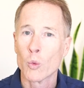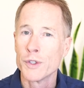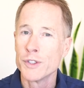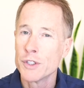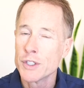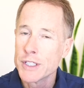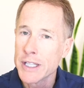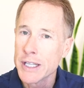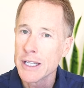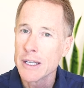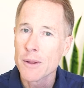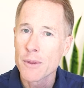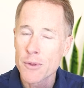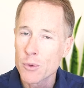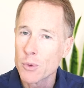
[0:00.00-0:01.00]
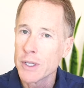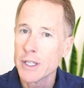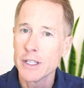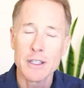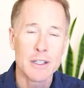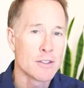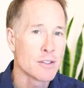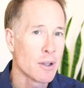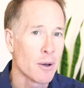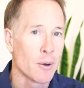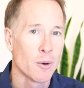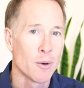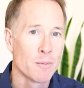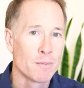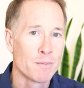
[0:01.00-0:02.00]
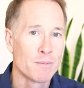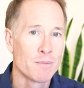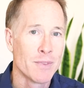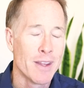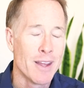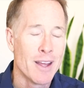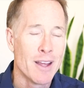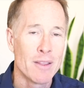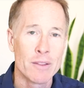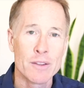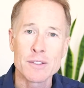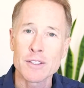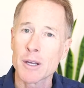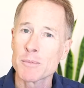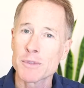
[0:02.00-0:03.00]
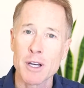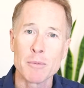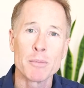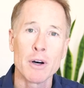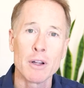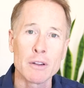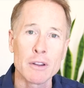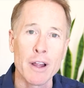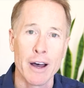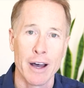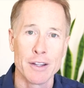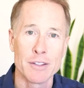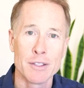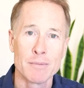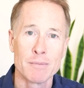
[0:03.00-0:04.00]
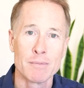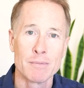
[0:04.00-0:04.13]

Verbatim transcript: when your T3 is low? This comes up a lot.